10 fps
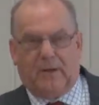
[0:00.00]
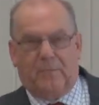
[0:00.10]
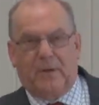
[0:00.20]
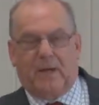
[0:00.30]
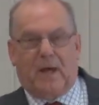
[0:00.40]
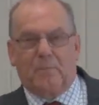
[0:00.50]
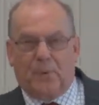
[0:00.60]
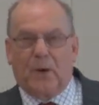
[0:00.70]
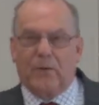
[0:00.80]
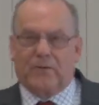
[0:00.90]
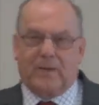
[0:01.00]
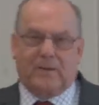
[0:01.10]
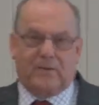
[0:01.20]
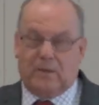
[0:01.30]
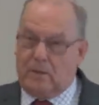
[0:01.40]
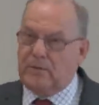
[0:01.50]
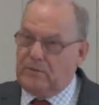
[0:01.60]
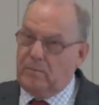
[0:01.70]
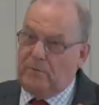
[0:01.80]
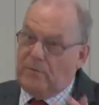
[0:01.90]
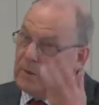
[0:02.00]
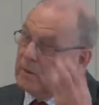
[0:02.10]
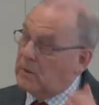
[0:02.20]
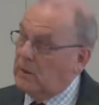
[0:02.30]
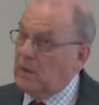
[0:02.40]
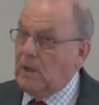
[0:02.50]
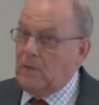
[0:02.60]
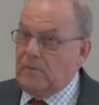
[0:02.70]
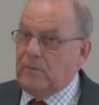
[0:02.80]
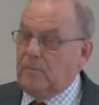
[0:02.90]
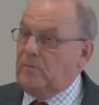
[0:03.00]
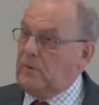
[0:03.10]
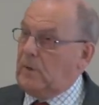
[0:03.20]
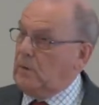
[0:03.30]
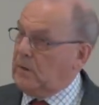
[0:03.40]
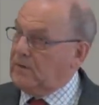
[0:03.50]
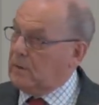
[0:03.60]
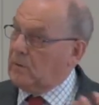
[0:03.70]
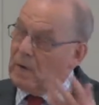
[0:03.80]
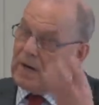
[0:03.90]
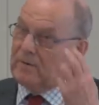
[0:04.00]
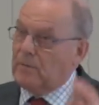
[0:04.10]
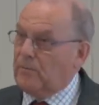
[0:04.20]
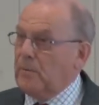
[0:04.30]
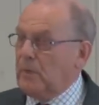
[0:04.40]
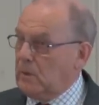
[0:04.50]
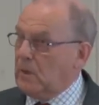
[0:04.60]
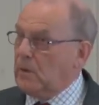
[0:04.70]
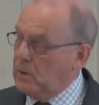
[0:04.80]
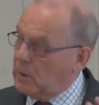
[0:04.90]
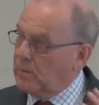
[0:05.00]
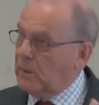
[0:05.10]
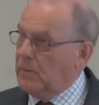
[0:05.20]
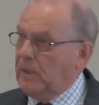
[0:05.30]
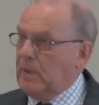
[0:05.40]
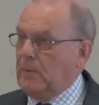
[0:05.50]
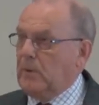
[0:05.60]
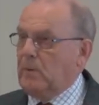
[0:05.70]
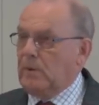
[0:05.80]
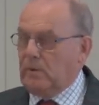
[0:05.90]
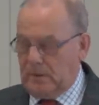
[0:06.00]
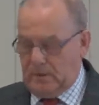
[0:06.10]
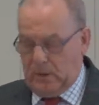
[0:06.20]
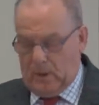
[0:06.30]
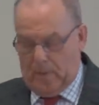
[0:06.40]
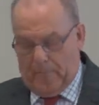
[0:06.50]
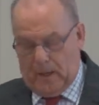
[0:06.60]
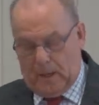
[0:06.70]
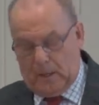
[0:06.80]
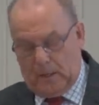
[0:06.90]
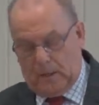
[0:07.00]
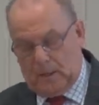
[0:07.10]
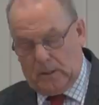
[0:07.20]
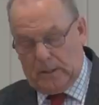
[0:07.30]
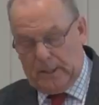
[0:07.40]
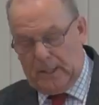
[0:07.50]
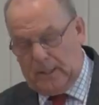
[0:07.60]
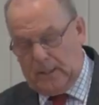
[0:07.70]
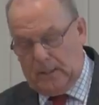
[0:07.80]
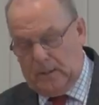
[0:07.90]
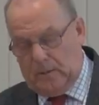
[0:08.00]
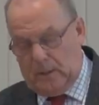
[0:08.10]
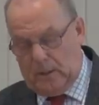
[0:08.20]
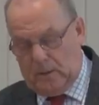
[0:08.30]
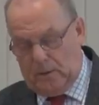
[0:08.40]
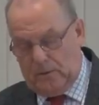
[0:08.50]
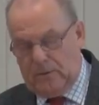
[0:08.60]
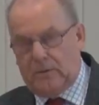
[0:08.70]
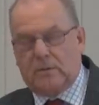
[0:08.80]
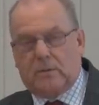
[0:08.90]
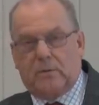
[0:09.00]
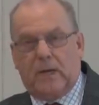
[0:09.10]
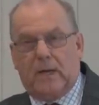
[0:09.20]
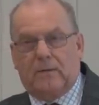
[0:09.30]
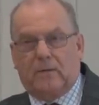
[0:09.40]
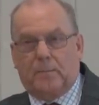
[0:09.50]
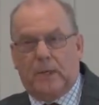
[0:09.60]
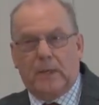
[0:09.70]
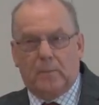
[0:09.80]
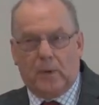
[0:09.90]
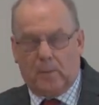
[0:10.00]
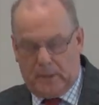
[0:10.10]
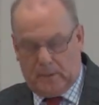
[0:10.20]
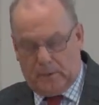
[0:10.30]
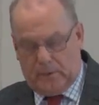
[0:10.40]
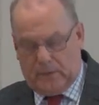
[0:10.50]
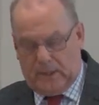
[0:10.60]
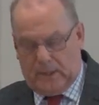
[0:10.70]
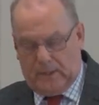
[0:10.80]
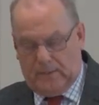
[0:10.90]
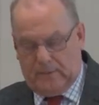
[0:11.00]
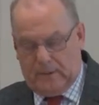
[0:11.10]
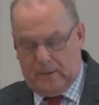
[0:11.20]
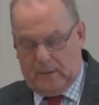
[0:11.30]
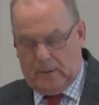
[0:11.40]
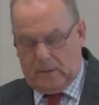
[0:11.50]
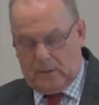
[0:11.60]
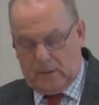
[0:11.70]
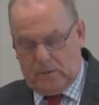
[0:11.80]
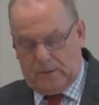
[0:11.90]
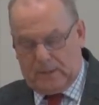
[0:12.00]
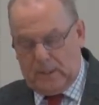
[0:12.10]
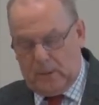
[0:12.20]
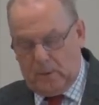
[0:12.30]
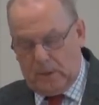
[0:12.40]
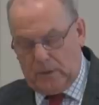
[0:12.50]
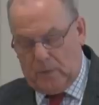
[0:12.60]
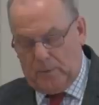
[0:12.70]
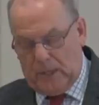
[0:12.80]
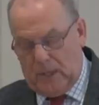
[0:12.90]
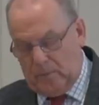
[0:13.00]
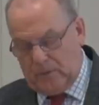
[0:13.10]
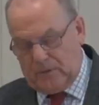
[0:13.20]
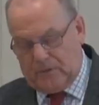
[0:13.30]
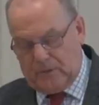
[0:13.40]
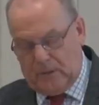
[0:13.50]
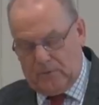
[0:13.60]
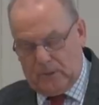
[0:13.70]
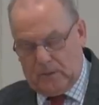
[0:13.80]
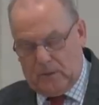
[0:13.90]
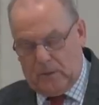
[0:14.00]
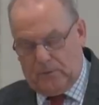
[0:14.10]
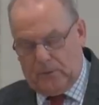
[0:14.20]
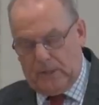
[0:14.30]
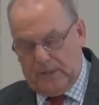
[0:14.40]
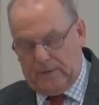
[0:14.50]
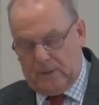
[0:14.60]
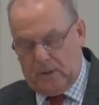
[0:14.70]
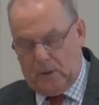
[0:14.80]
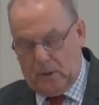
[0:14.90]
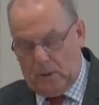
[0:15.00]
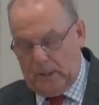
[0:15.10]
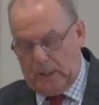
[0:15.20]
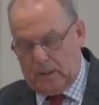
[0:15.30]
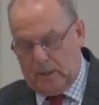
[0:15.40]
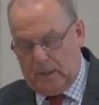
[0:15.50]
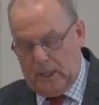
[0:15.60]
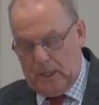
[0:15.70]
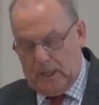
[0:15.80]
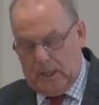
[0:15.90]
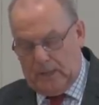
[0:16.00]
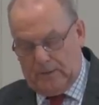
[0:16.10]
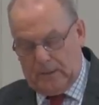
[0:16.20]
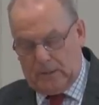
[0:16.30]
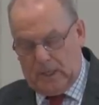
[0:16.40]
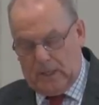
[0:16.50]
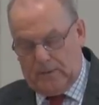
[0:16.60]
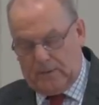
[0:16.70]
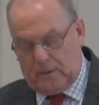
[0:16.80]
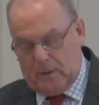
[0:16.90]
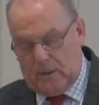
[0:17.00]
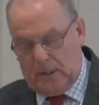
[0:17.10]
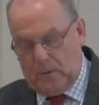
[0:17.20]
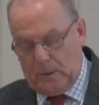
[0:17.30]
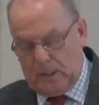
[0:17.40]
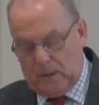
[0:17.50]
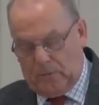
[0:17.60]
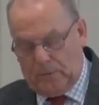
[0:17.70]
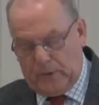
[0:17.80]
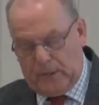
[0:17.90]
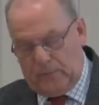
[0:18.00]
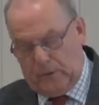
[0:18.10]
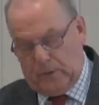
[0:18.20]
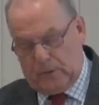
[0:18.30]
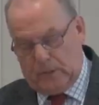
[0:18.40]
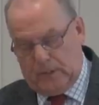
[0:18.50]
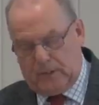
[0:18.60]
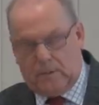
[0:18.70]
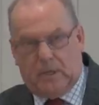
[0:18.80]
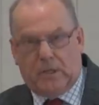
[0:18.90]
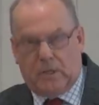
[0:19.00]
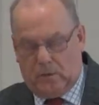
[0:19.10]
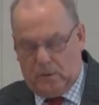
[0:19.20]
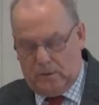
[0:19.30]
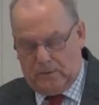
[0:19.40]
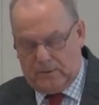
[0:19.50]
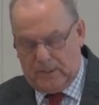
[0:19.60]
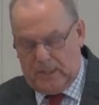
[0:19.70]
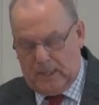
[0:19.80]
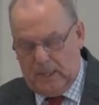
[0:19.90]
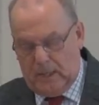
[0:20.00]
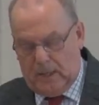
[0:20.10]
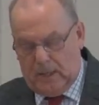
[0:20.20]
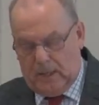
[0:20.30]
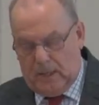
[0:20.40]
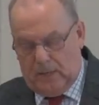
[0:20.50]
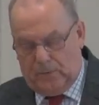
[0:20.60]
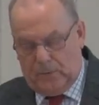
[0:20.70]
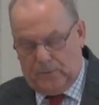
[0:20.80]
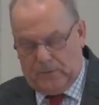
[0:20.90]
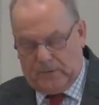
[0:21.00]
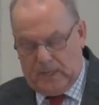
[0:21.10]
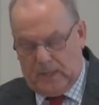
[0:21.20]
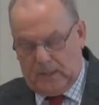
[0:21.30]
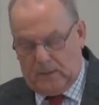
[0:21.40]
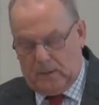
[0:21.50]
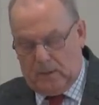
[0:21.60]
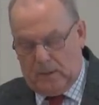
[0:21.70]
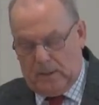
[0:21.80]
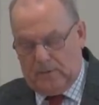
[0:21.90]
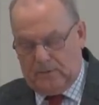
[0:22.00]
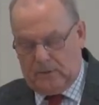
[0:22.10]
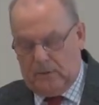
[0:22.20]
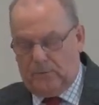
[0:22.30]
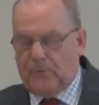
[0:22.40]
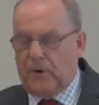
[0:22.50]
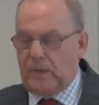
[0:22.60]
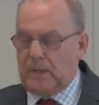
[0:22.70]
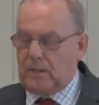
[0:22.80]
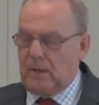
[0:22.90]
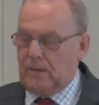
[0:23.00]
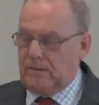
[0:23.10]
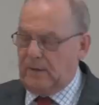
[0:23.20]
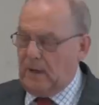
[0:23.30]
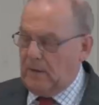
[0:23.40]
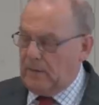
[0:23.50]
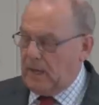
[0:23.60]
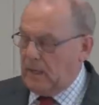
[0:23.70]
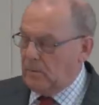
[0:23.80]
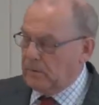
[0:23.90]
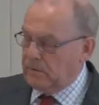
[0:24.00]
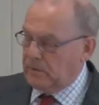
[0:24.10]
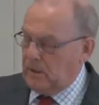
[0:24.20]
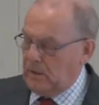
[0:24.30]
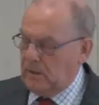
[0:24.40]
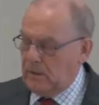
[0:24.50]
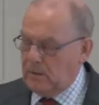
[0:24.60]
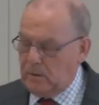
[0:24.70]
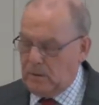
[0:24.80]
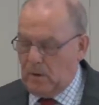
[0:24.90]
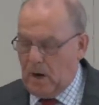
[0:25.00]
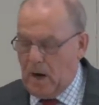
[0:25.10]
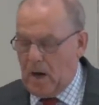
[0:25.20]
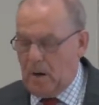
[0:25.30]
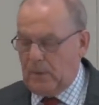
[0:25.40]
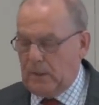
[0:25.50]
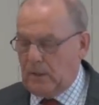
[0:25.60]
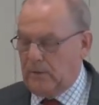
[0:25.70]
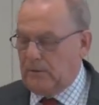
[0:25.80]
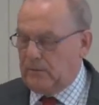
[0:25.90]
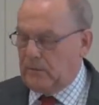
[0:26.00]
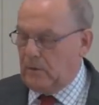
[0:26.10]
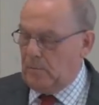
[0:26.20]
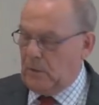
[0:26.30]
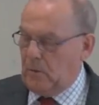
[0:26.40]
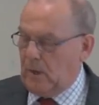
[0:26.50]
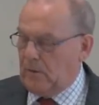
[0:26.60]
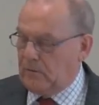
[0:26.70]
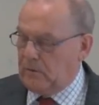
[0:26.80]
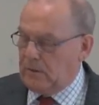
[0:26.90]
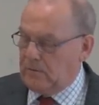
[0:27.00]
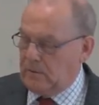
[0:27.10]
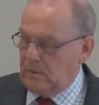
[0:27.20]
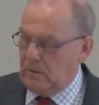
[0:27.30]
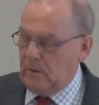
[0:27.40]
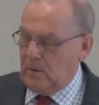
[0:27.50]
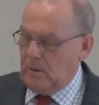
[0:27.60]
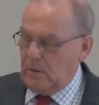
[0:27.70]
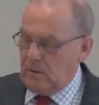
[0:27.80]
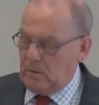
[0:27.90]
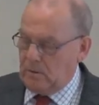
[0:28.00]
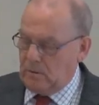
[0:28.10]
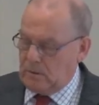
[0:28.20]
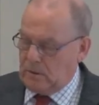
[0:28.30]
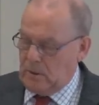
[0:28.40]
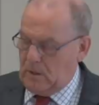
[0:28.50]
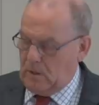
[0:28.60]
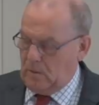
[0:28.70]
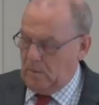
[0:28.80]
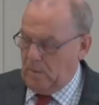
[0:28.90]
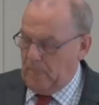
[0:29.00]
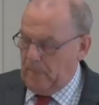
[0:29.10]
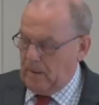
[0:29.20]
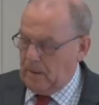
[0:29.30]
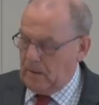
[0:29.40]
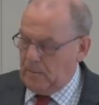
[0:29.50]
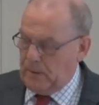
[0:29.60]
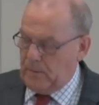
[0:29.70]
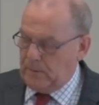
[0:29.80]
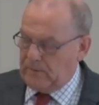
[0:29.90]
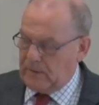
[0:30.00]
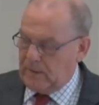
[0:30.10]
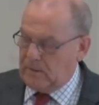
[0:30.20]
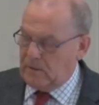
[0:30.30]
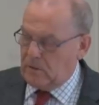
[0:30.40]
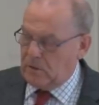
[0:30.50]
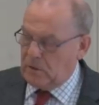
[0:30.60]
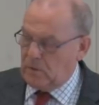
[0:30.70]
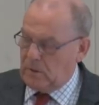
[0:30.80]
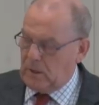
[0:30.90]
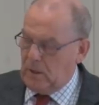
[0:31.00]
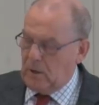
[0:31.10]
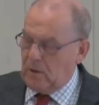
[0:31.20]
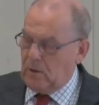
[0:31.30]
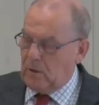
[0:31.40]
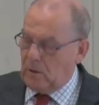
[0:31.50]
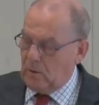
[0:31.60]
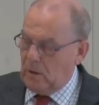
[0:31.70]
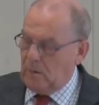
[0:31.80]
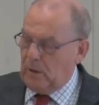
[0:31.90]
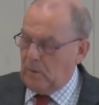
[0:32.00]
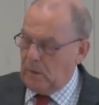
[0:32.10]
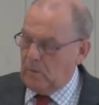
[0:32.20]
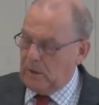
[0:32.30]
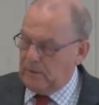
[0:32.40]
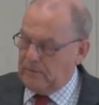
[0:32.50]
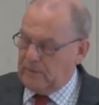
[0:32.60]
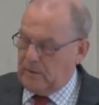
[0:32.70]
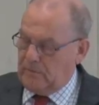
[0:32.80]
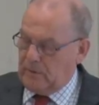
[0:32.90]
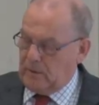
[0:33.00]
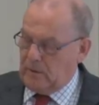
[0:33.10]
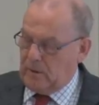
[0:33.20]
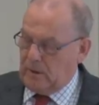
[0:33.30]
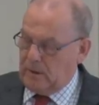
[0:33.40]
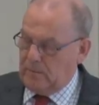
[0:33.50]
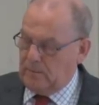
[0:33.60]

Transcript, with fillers: A bit like Paul says, you know, it's going to rise up from your own number, people who are going to lead others astray and speak abominable things. Joshua said, "You will not be able to serve the Lord, for he is a holy God. He is a jealous God. He will not forgive your transgression or your sin. If you forsake the Lord and serve foreign gods, then he will turn and do you harm and consume you after he has done good to you." And the people said to Joshua, "No, but we will serve the Lord."